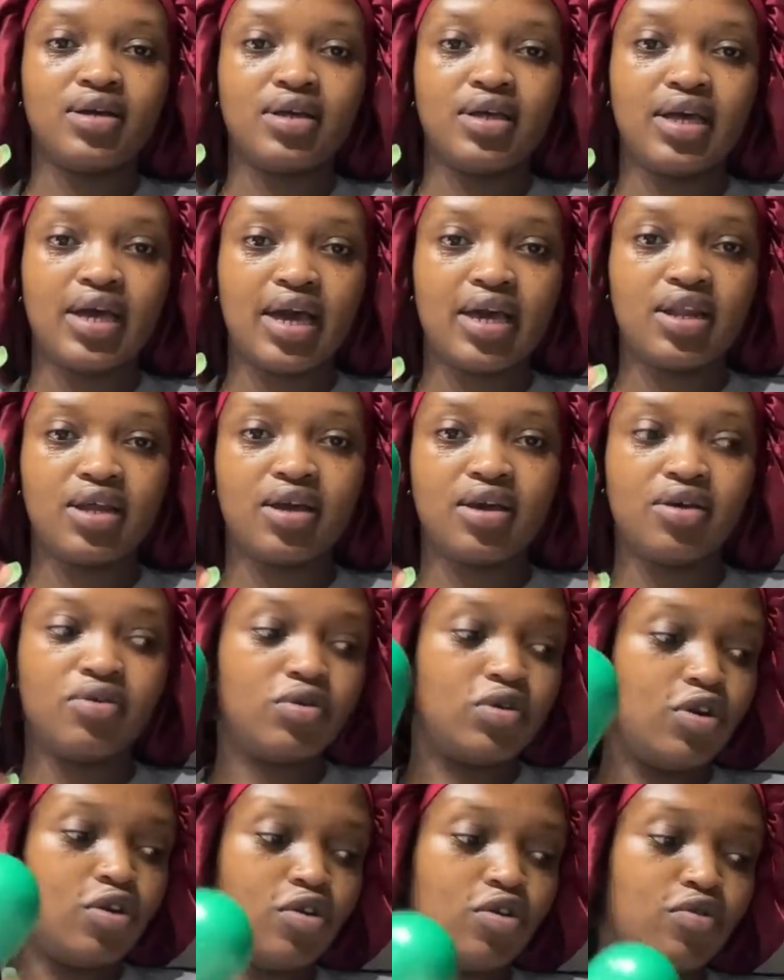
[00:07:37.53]
Garnier
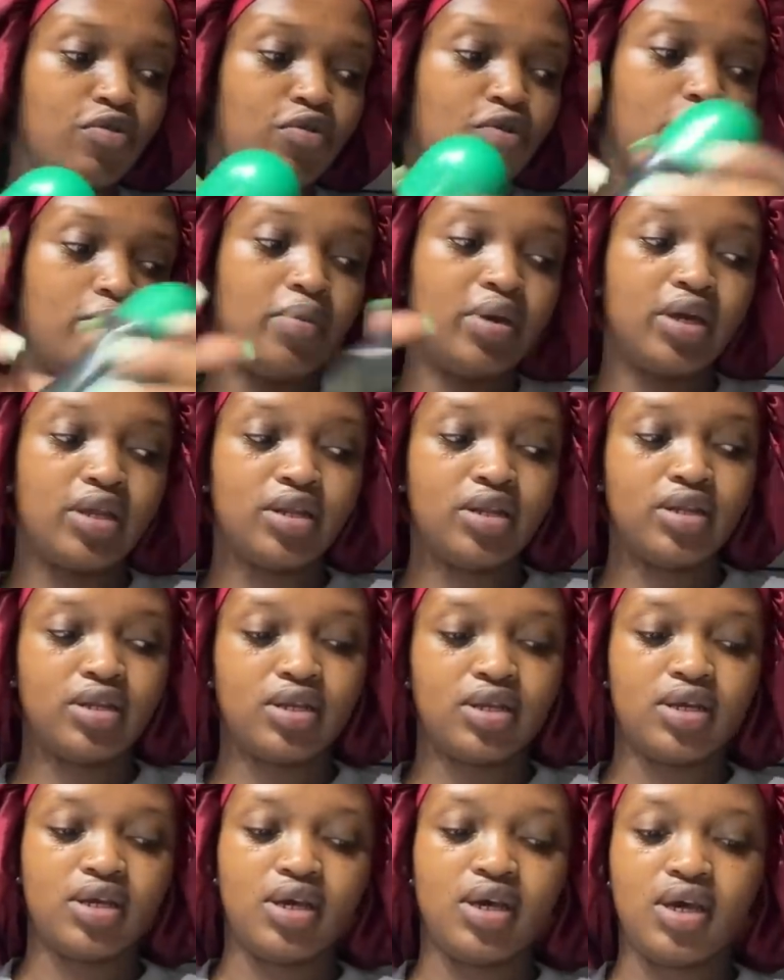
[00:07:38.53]
roll-on for men.
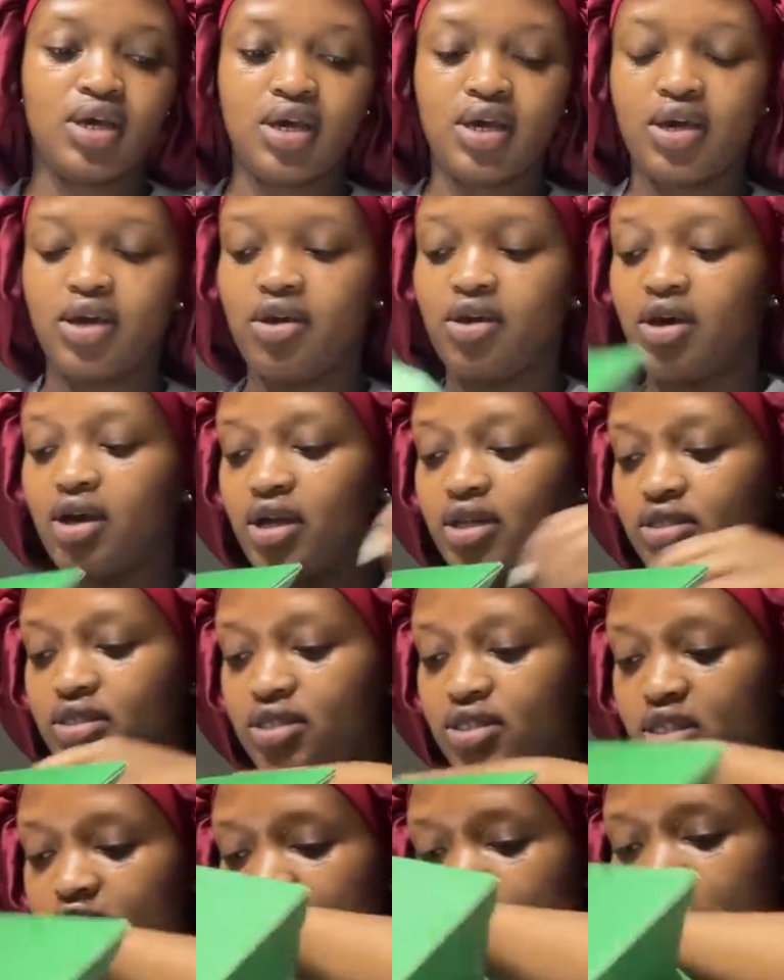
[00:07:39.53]
I'll
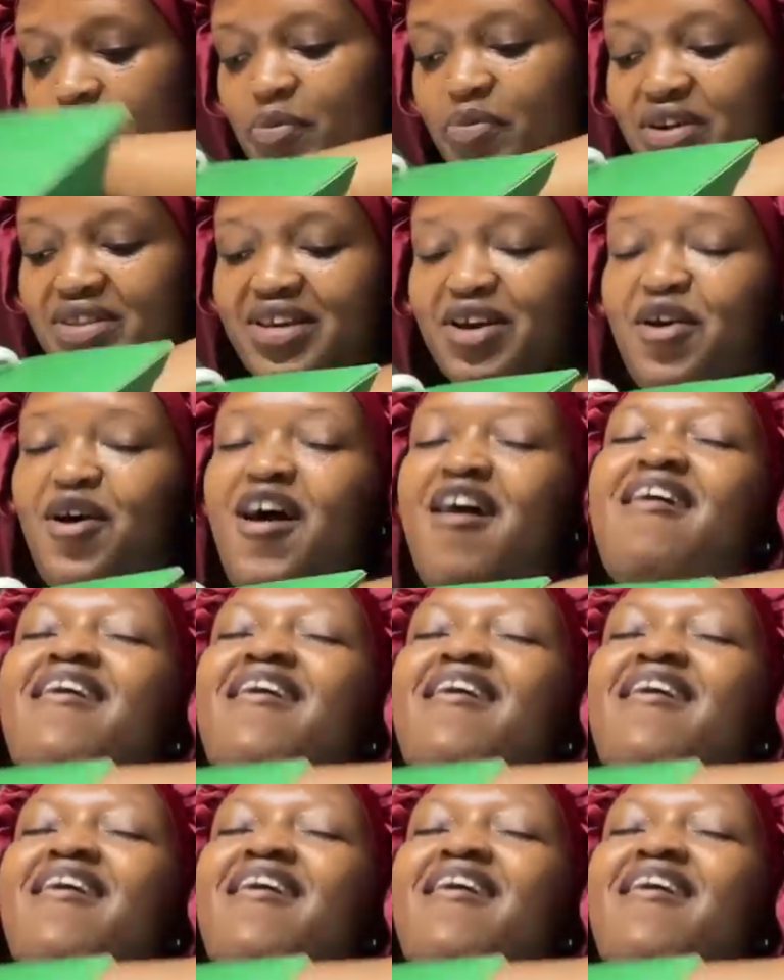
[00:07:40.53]
just give my brother. I